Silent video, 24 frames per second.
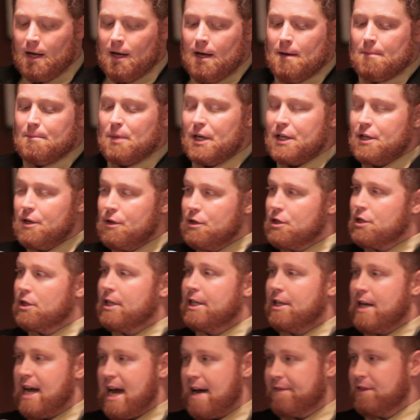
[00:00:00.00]
but
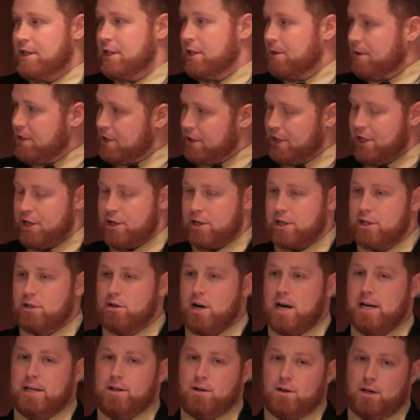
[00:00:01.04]
usually you have to do a secured
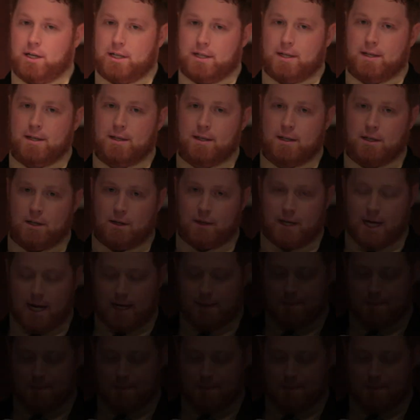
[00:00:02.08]
credit card, okay?